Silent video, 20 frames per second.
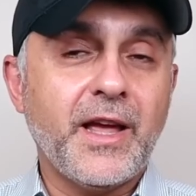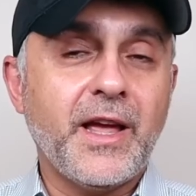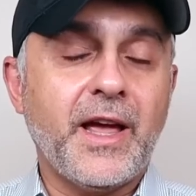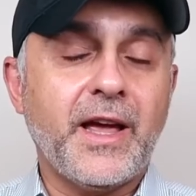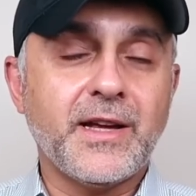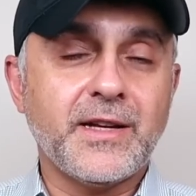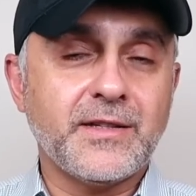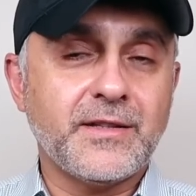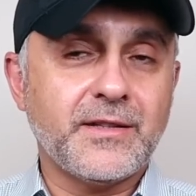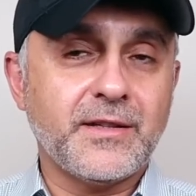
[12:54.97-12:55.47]

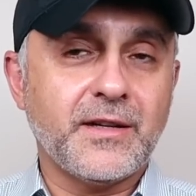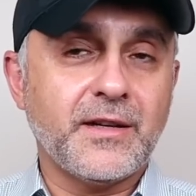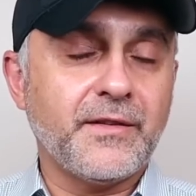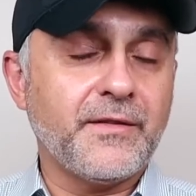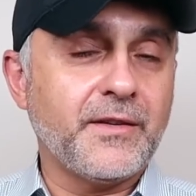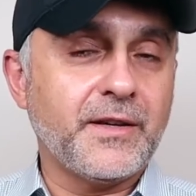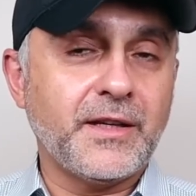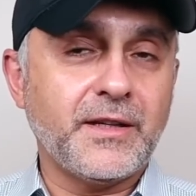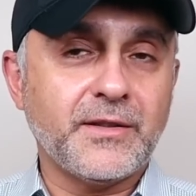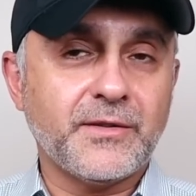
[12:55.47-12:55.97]
And
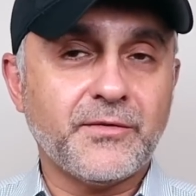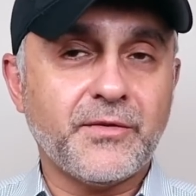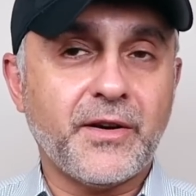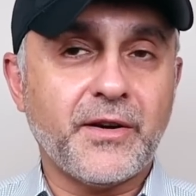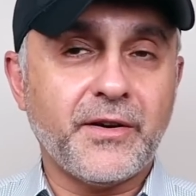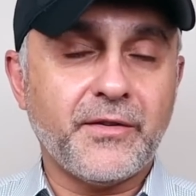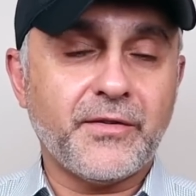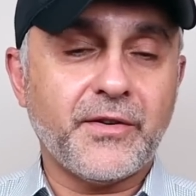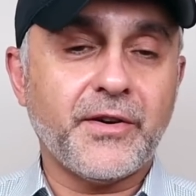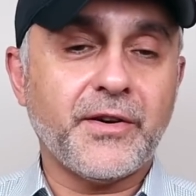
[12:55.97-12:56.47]
uh, he's
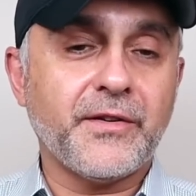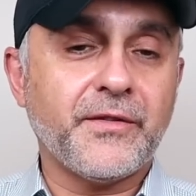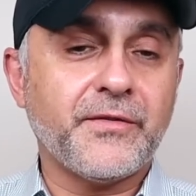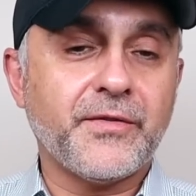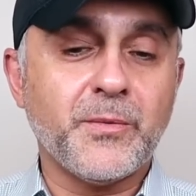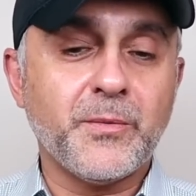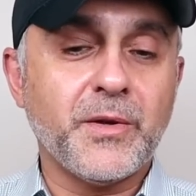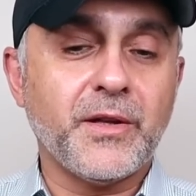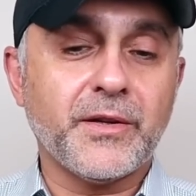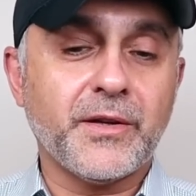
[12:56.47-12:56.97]
very, very
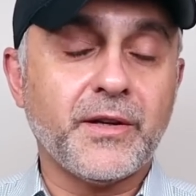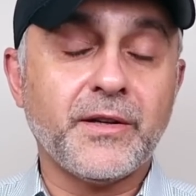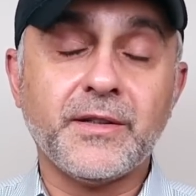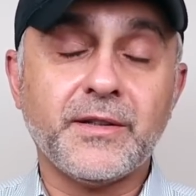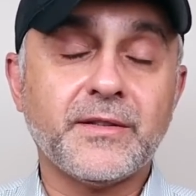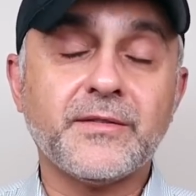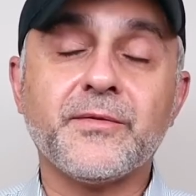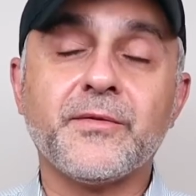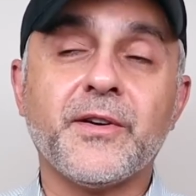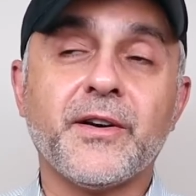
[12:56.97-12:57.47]
familiar.
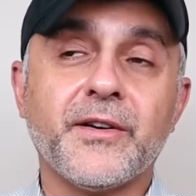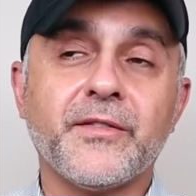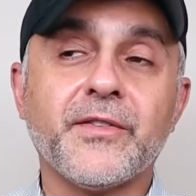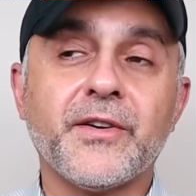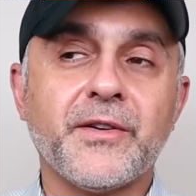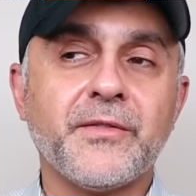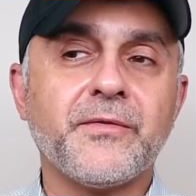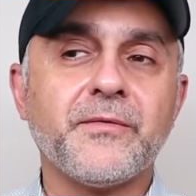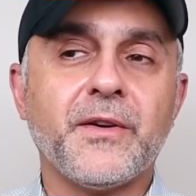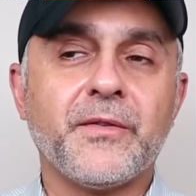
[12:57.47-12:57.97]
He's very,
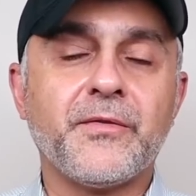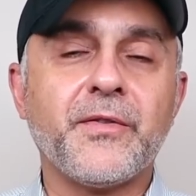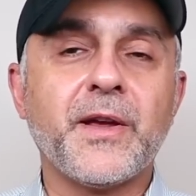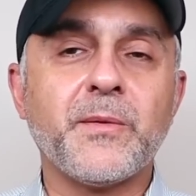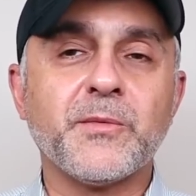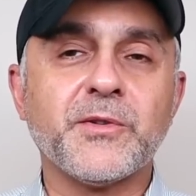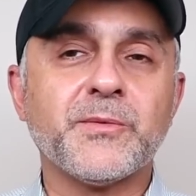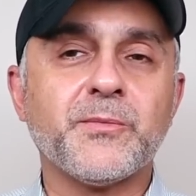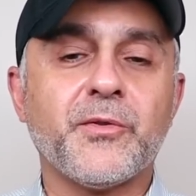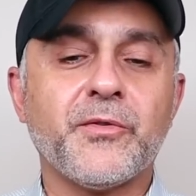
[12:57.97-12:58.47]
very
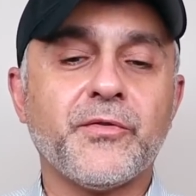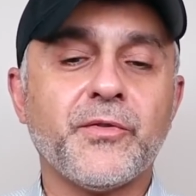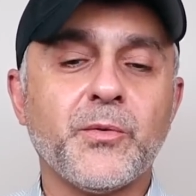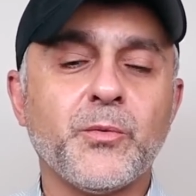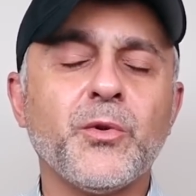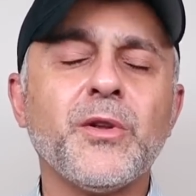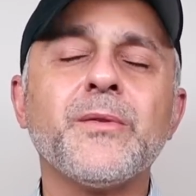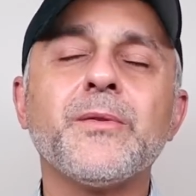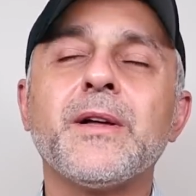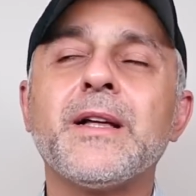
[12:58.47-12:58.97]
famous
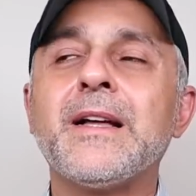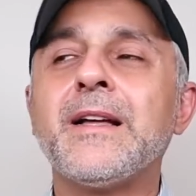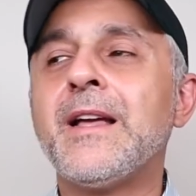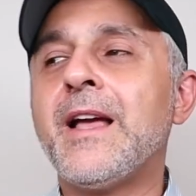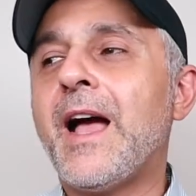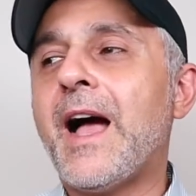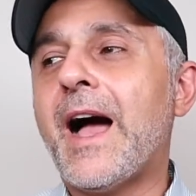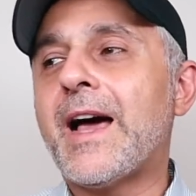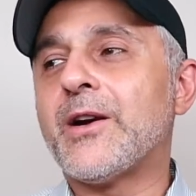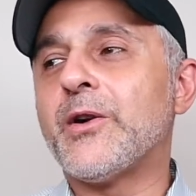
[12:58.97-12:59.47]
perfumer. Uh,
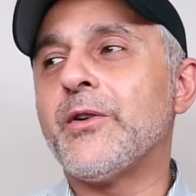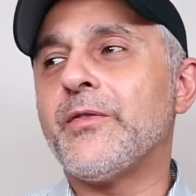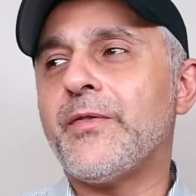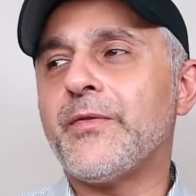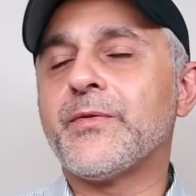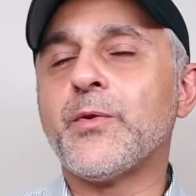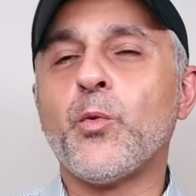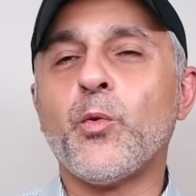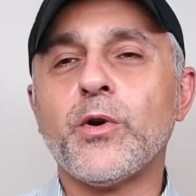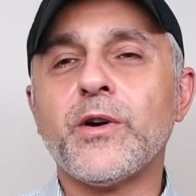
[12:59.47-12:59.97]
I don't know
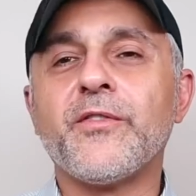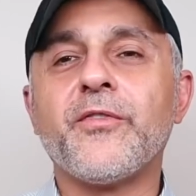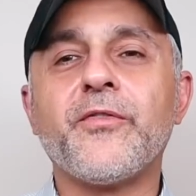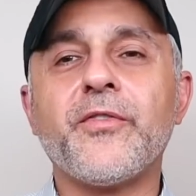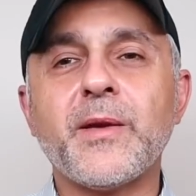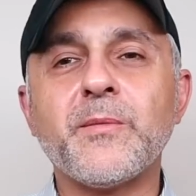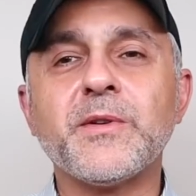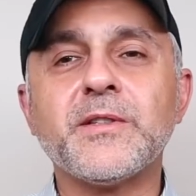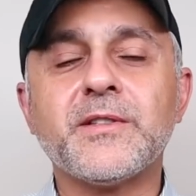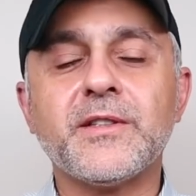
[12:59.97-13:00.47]
if the word
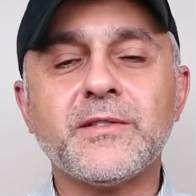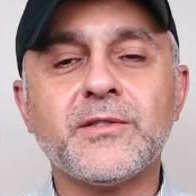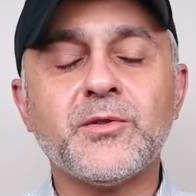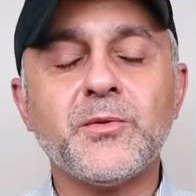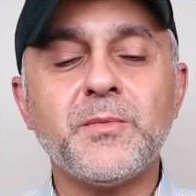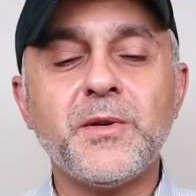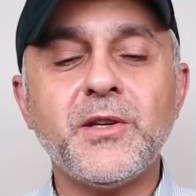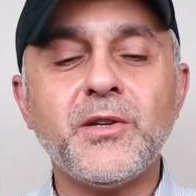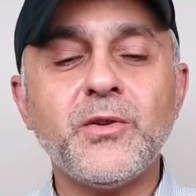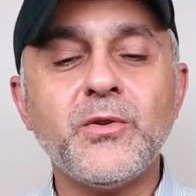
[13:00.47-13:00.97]
famous is
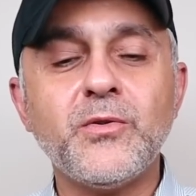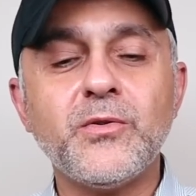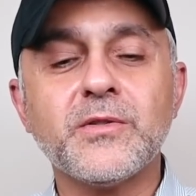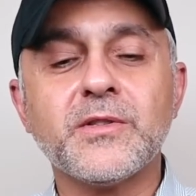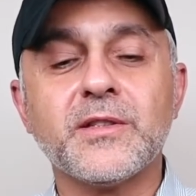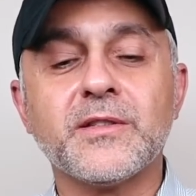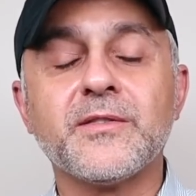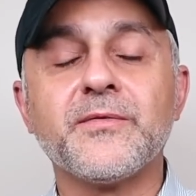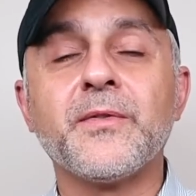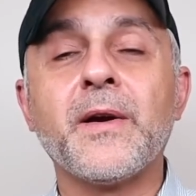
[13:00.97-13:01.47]
to be
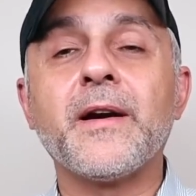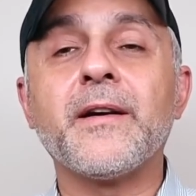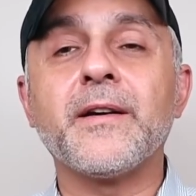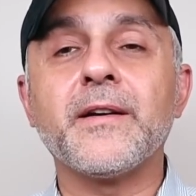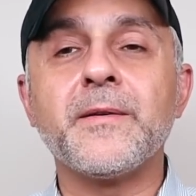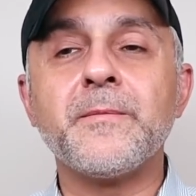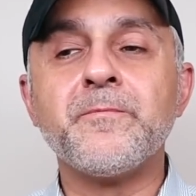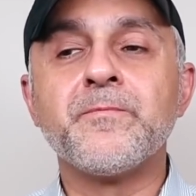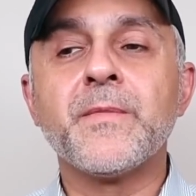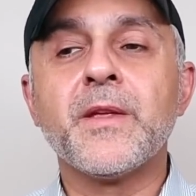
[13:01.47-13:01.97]
used. It's
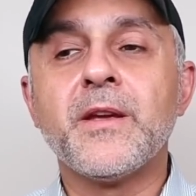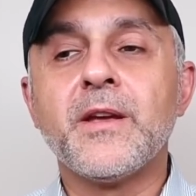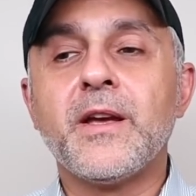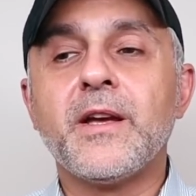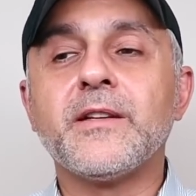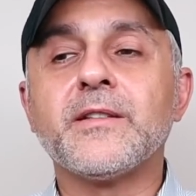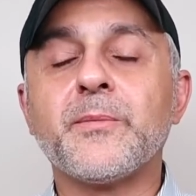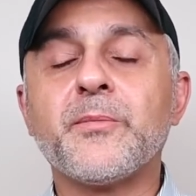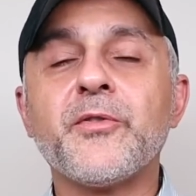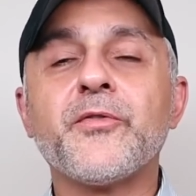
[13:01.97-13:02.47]
very,
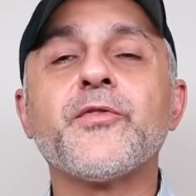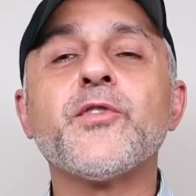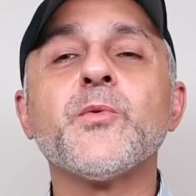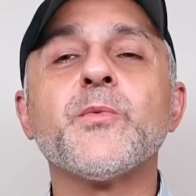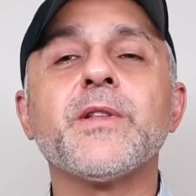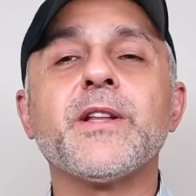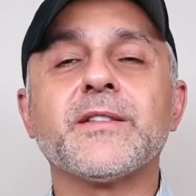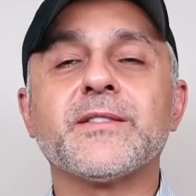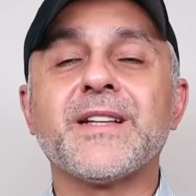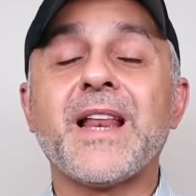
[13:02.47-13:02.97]
he's a
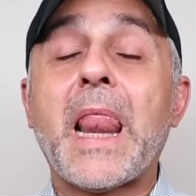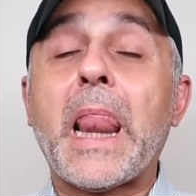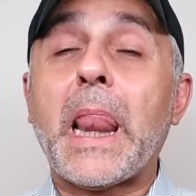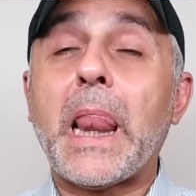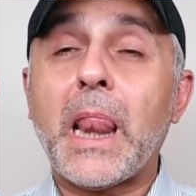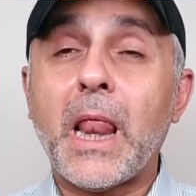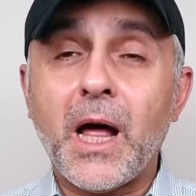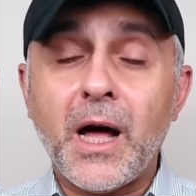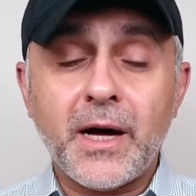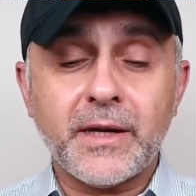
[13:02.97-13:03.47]
perfumer that's done a
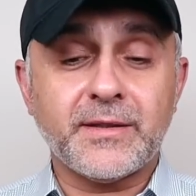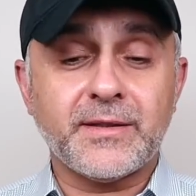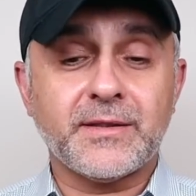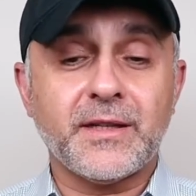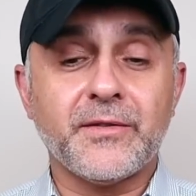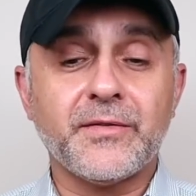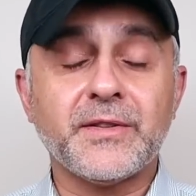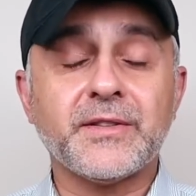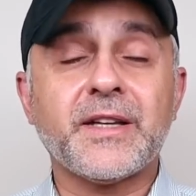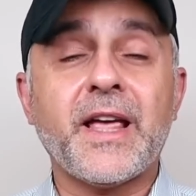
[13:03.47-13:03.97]
lot of
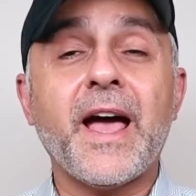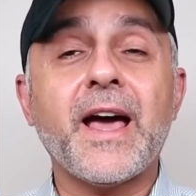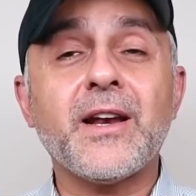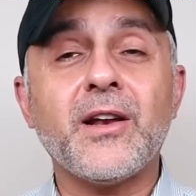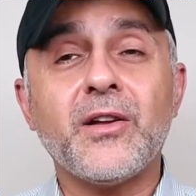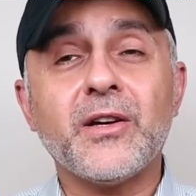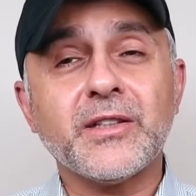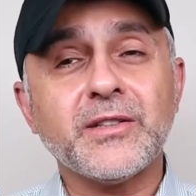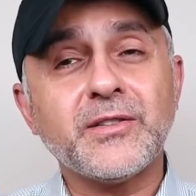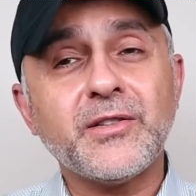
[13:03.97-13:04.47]
stuff. His
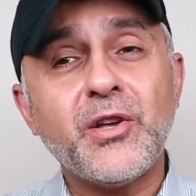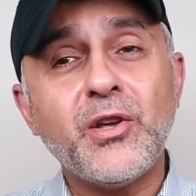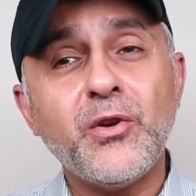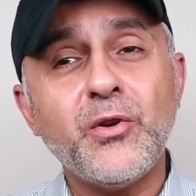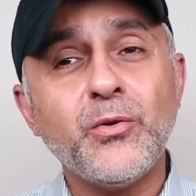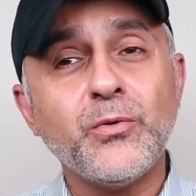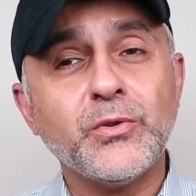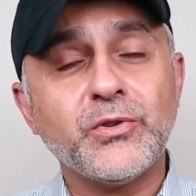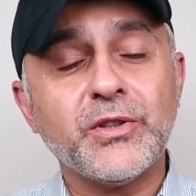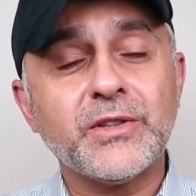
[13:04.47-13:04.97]
catalog is
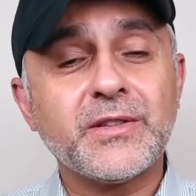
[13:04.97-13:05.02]
huge.